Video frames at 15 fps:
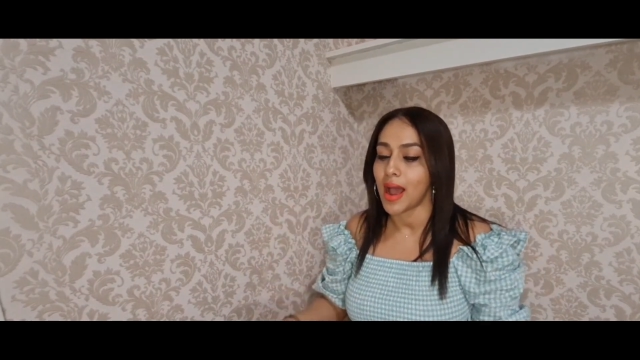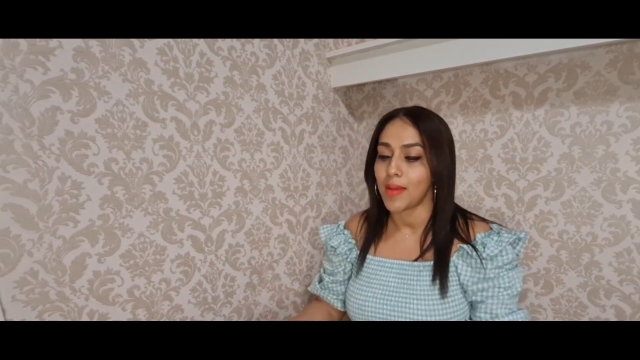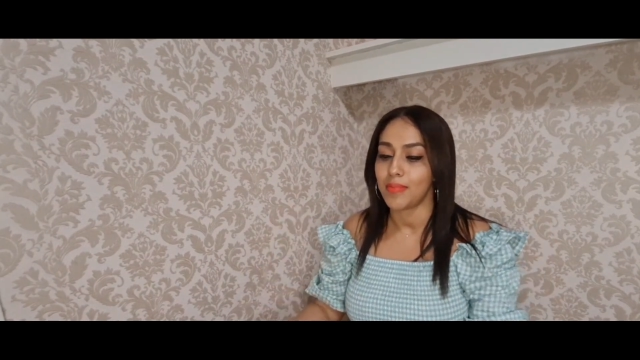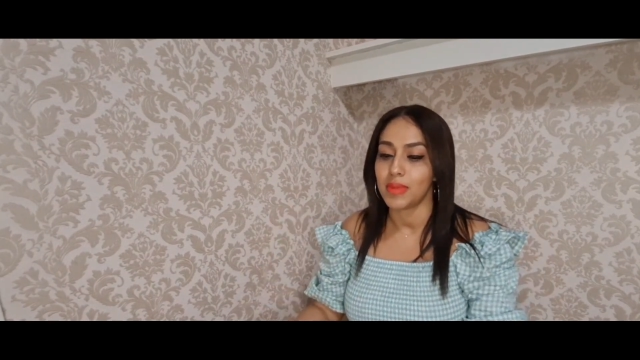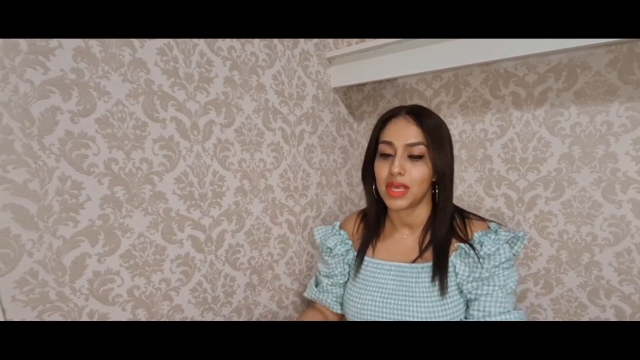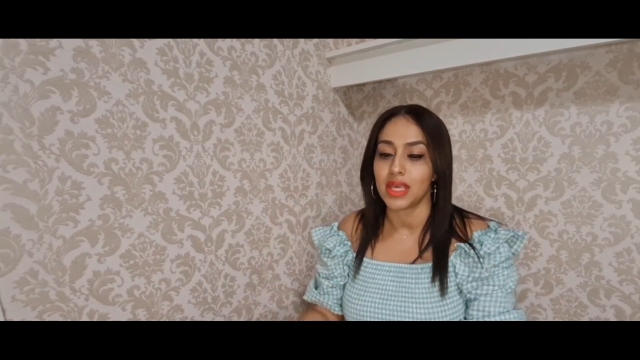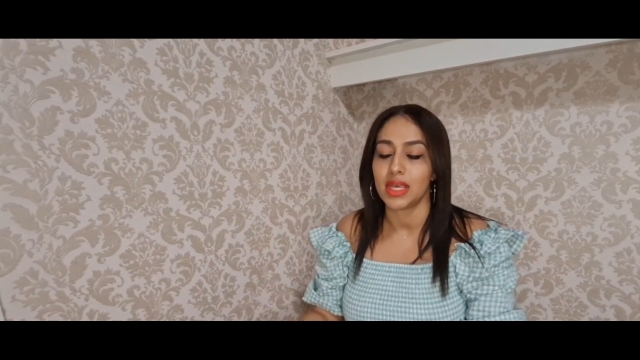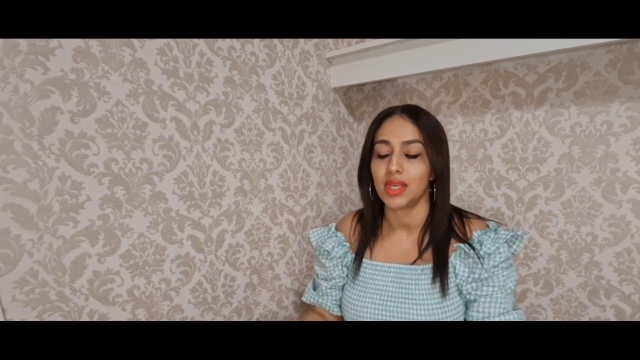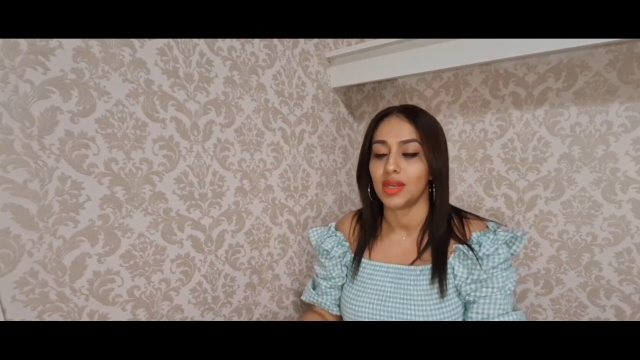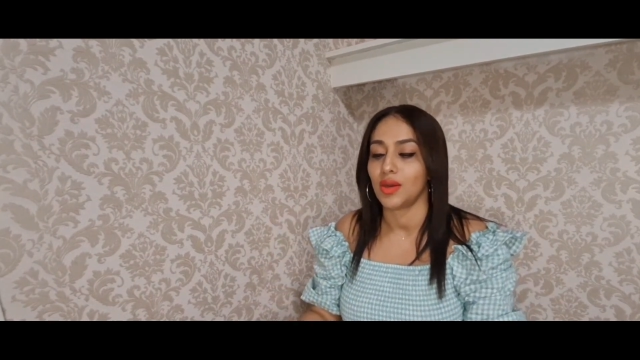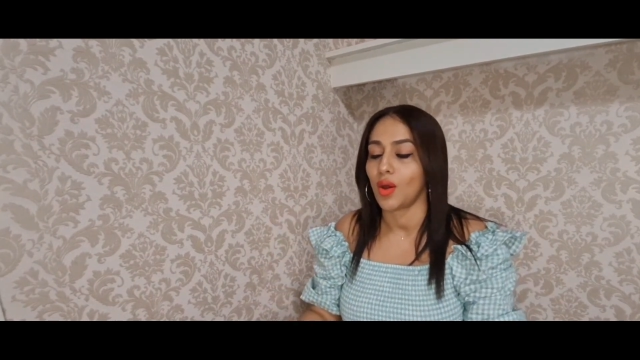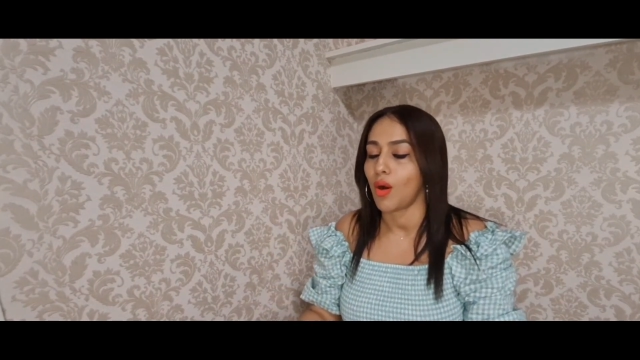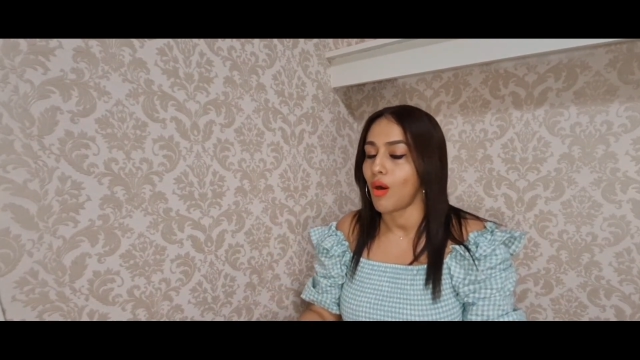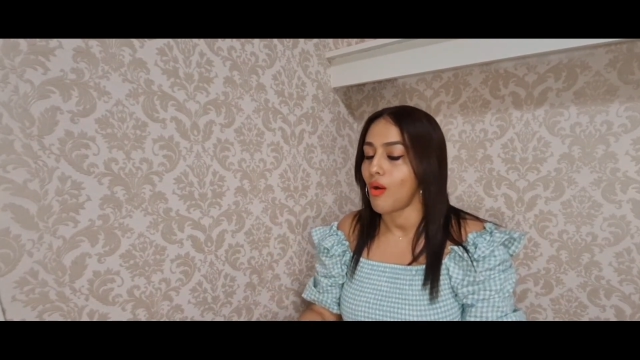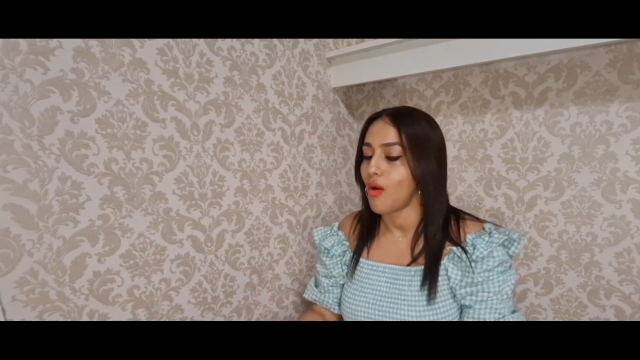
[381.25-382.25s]
I
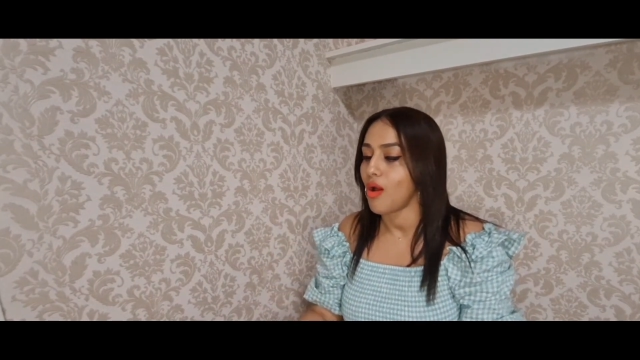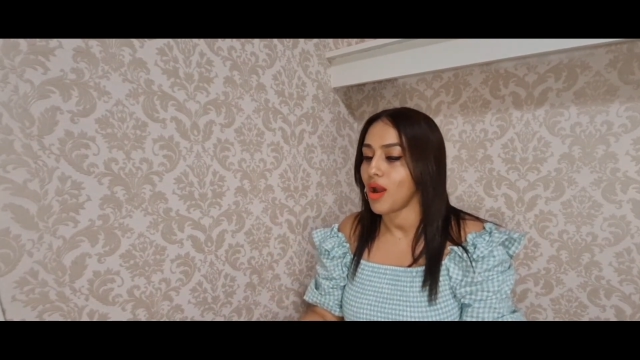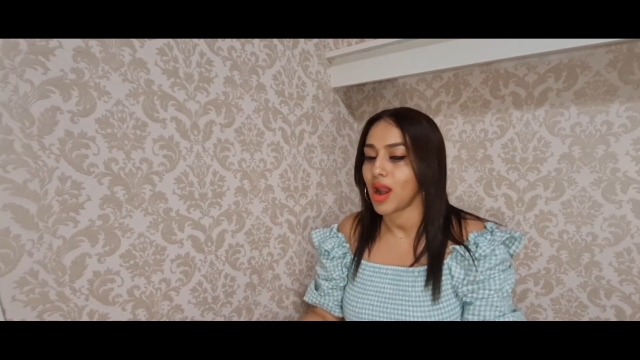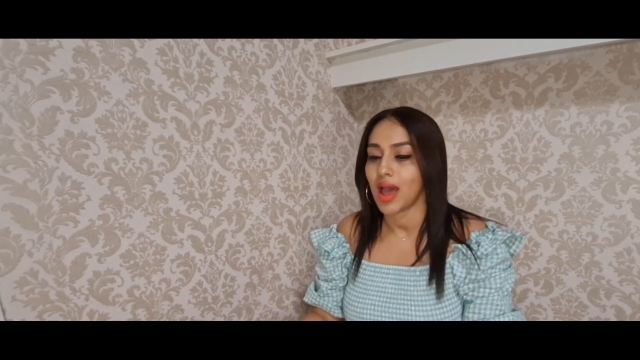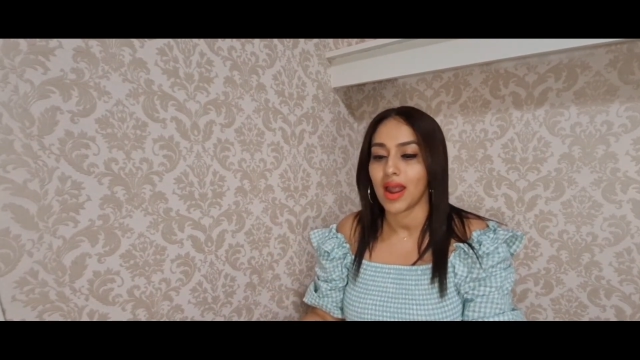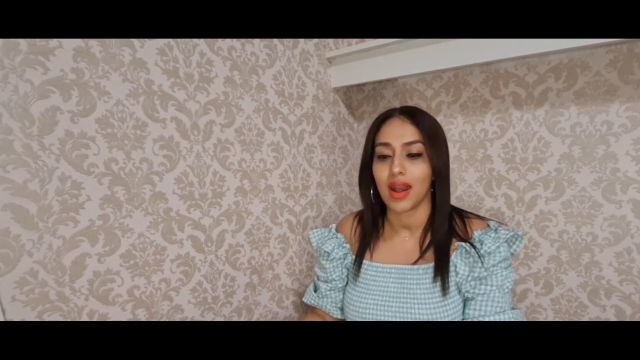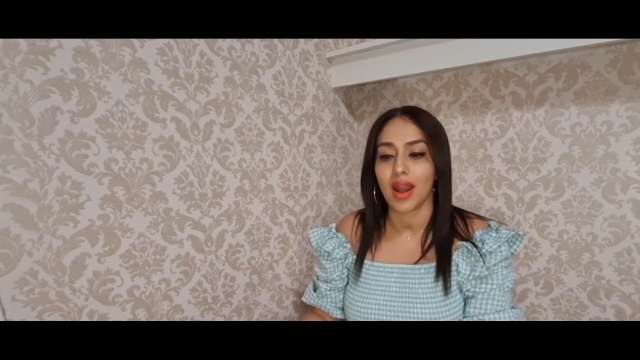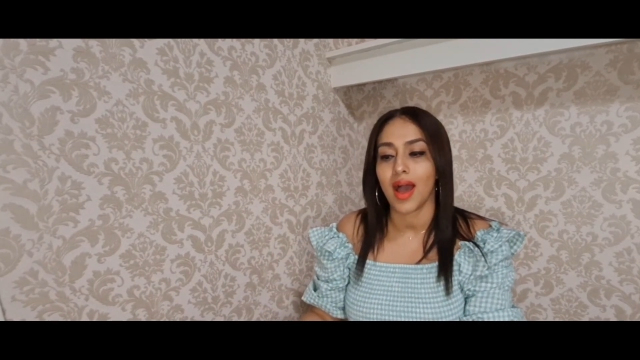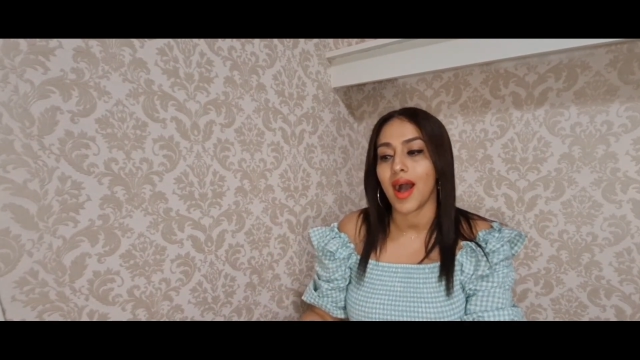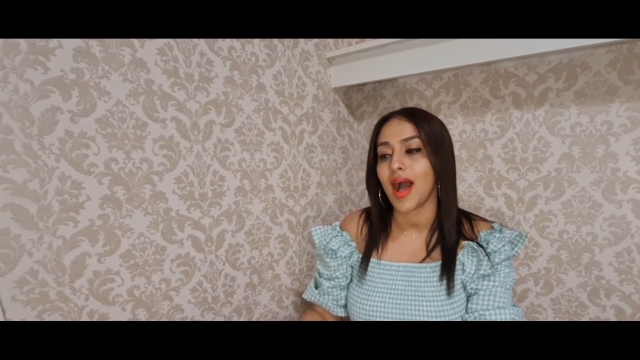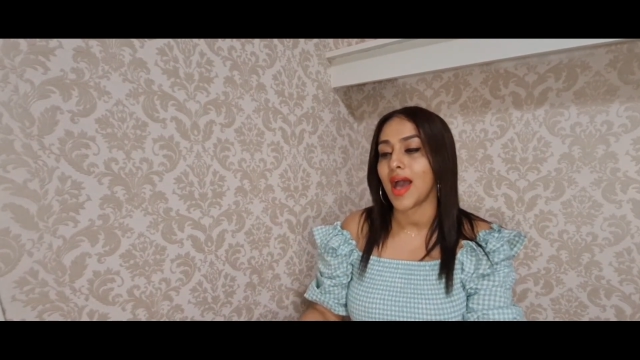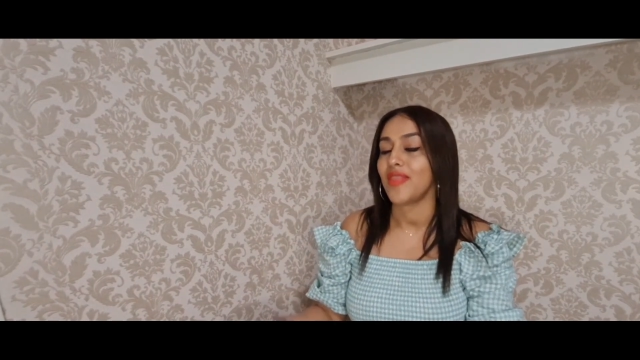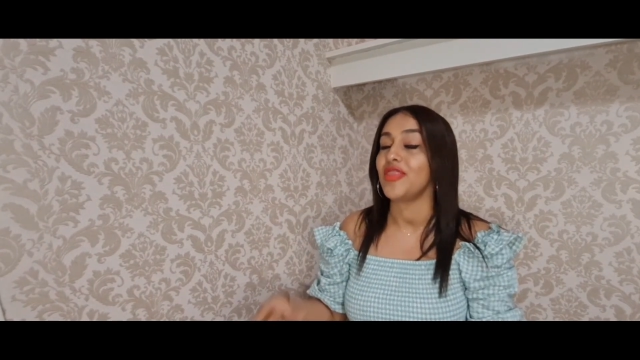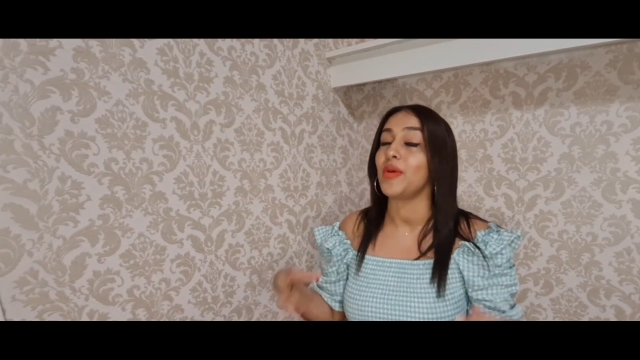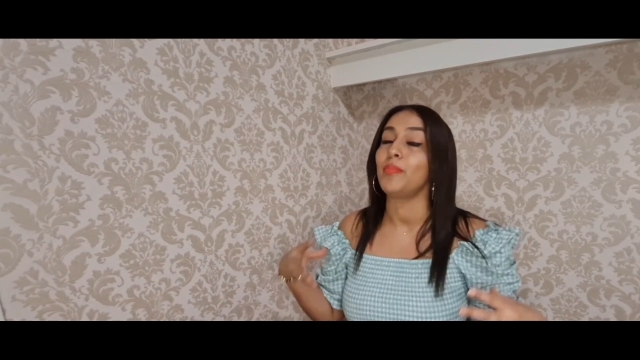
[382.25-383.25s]
mean, oh la
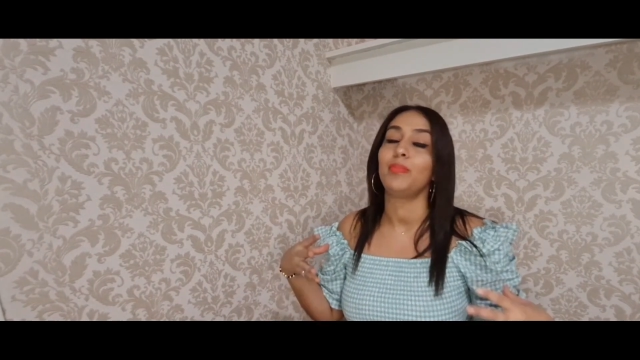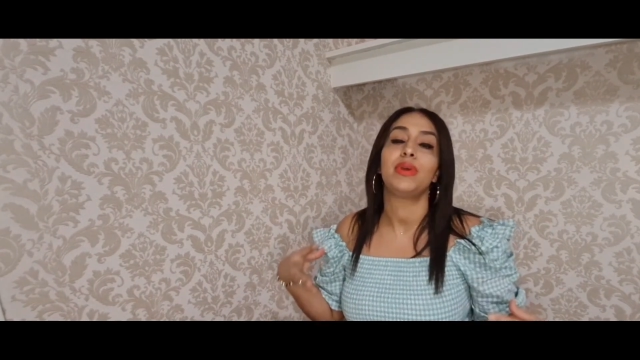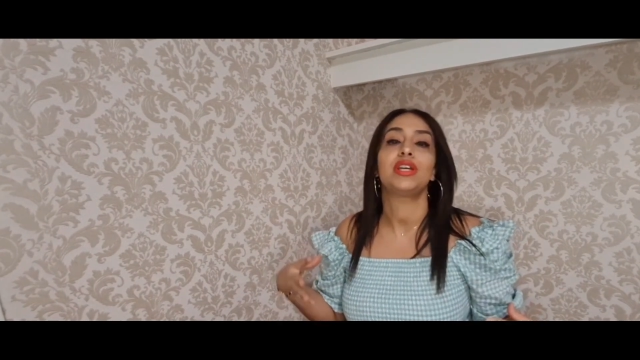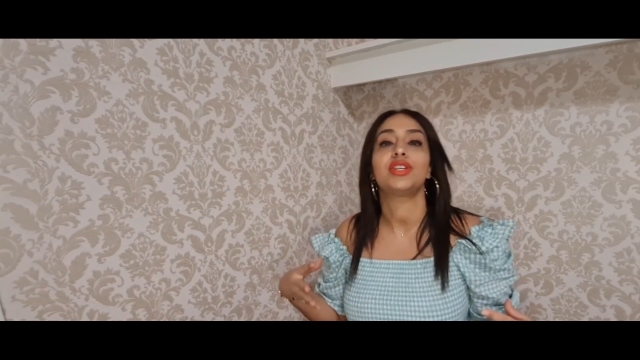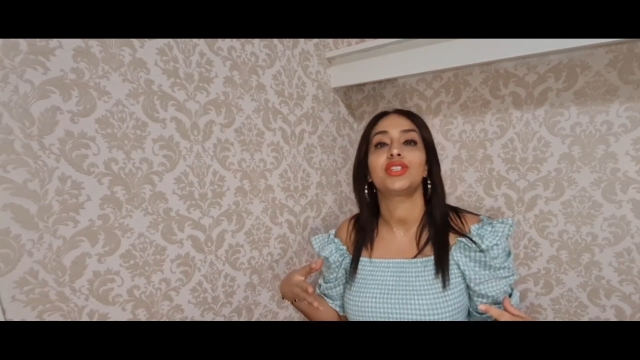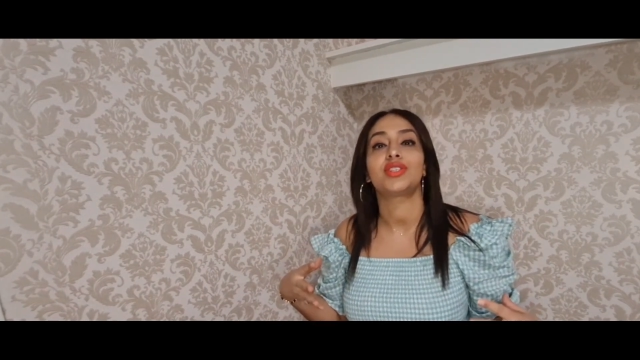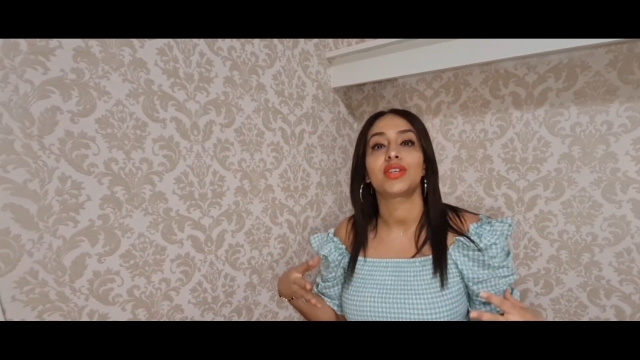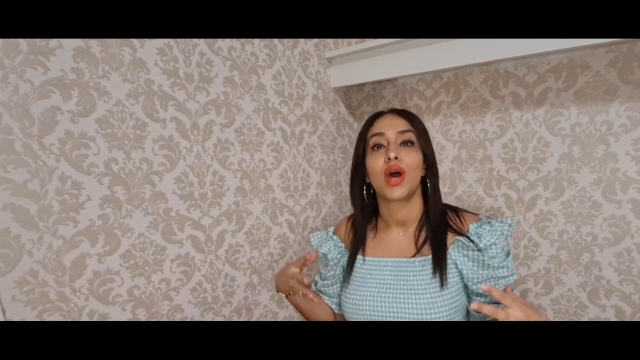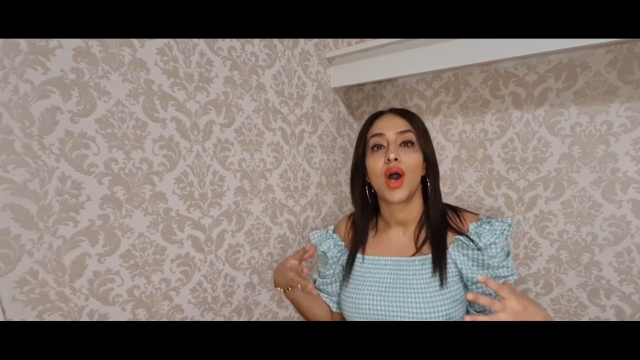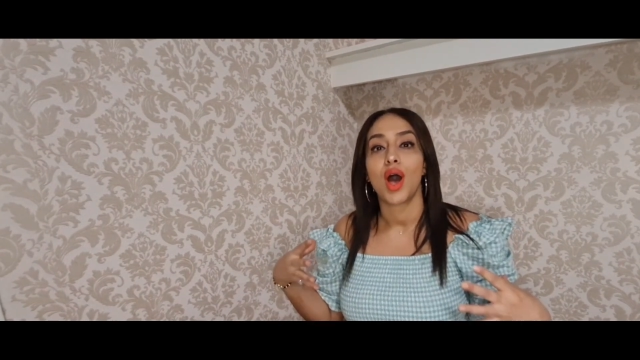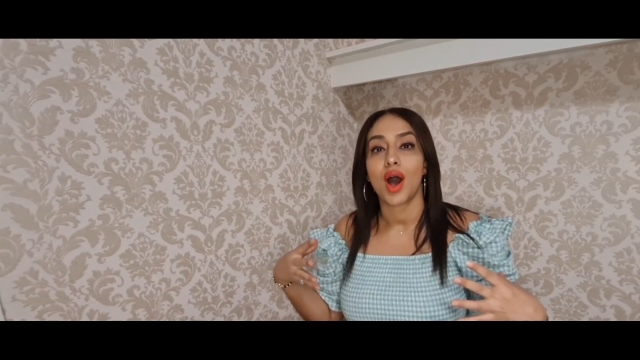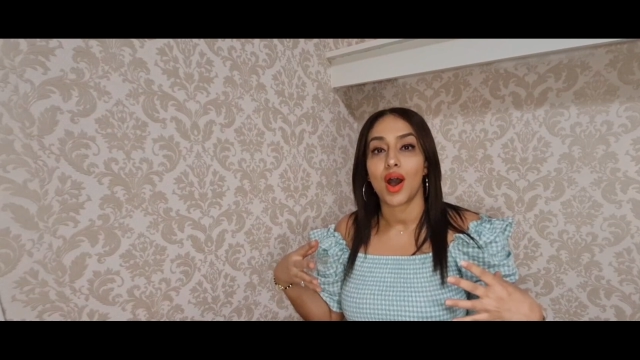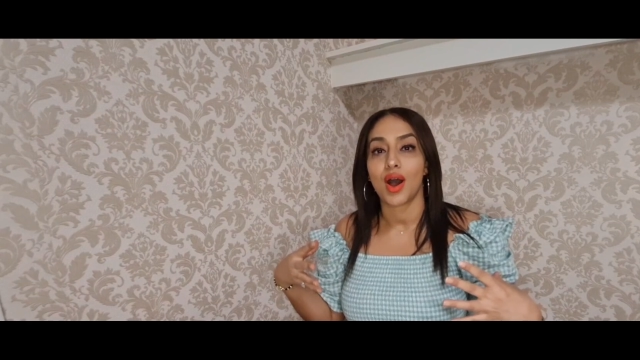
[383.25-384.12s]
la. And the mix